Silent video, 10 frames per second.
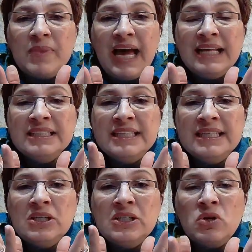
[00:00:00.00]
and
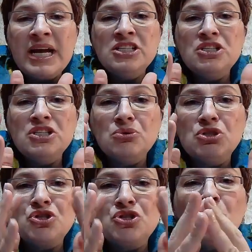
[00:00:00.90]
they're ready to
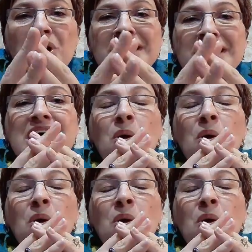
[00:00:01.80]
join